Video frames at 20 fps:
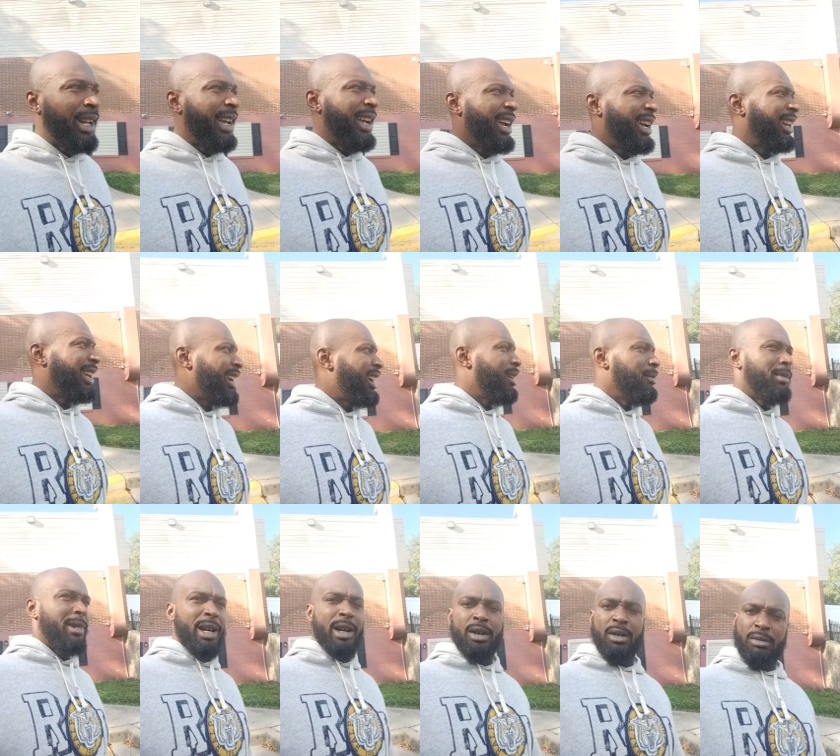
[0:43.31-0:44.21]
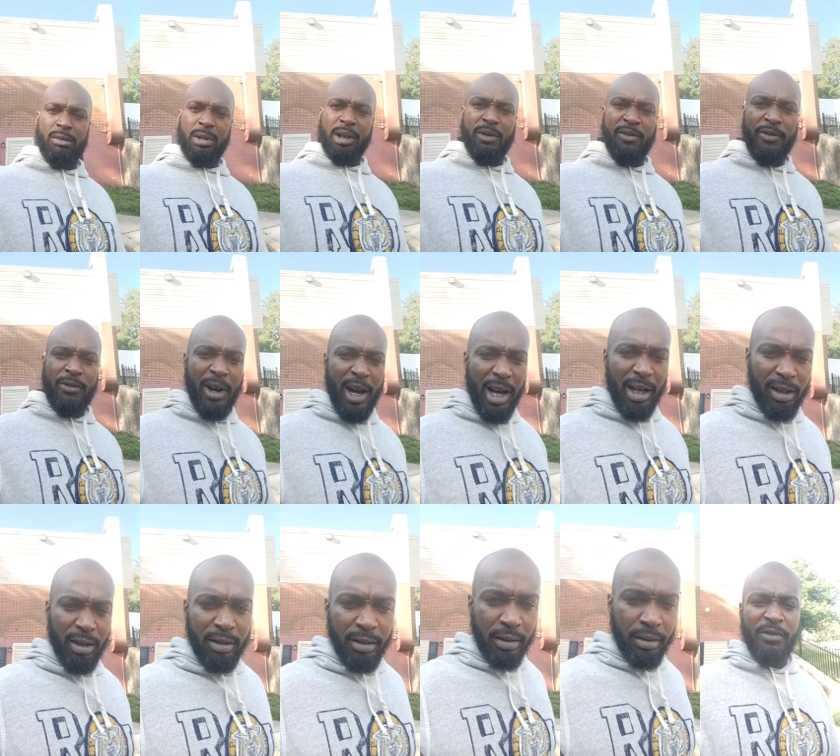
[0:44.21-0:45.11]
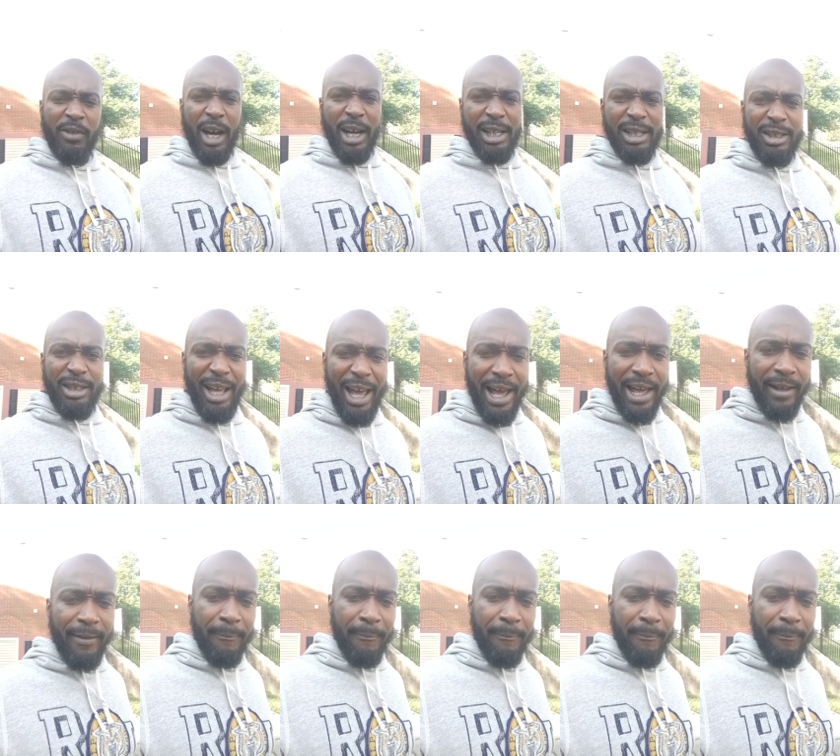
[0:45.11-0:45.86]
I hear that, I'm like, the fuck? What is that?